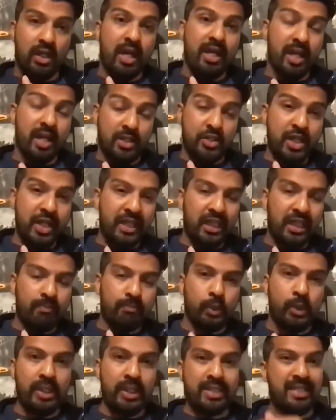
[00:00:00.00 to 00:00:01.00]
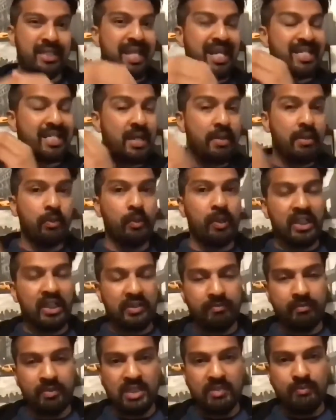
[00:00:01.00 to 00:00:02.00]
check-in point. And that's how it
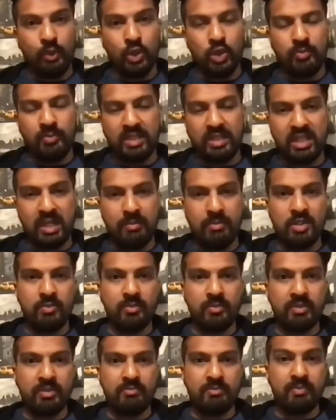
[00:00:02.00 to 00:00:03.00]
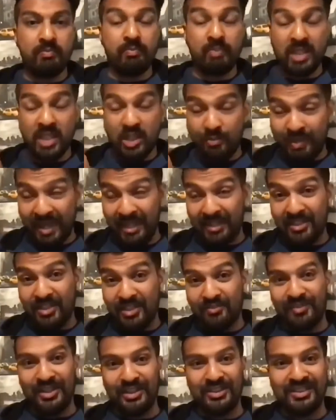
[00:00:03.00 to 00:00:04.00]
works from a sports
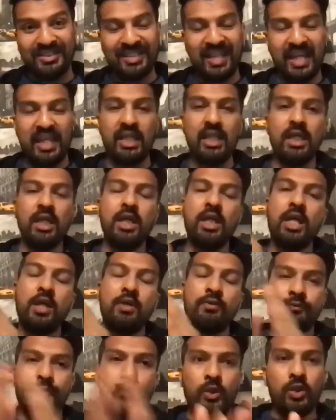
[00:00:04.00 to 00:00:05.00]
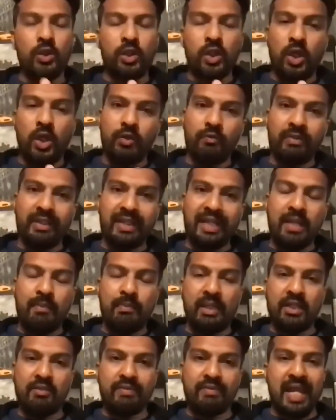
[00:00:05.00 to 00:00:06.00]
perspective, I should say. For
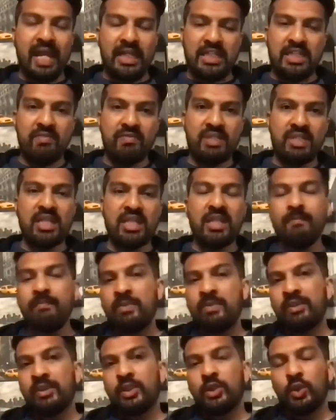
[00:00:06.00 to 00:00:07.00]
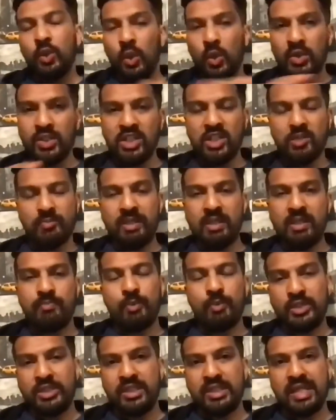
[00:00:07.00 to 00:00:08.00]
Relabelling Reactivity, the course has been
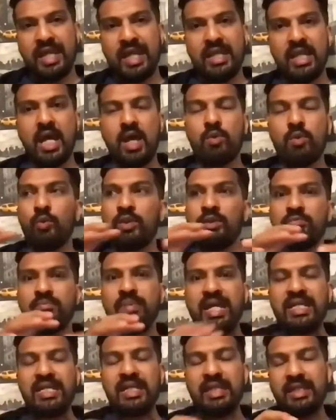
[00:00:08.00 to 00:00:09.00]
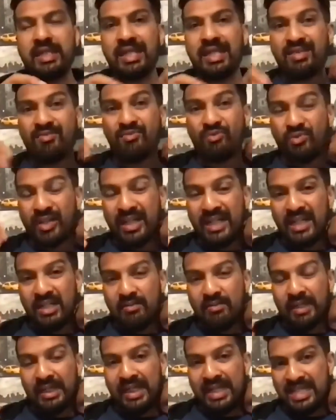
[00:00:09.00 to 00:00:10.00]
put together with making it really,
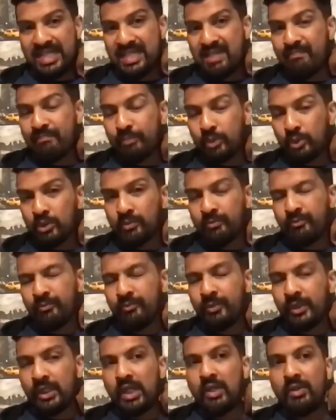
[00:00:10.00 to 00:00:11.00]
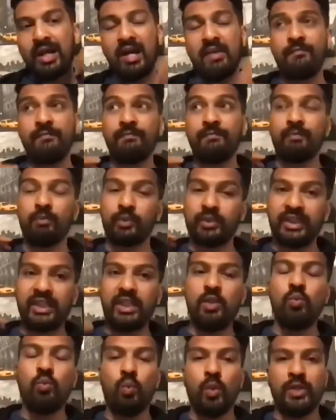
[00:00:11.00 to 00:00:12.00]
really simple to follow. I
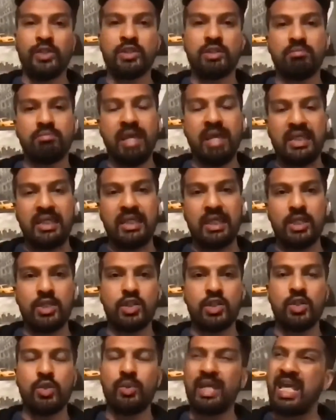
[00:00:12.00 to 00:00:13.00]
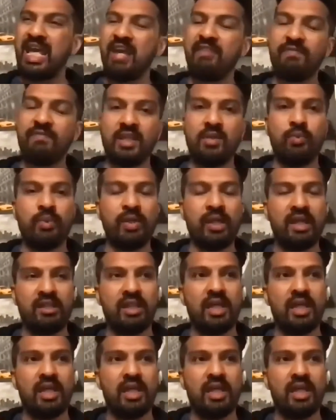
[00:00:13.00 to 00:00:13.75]
didn't want to make it too heavy with,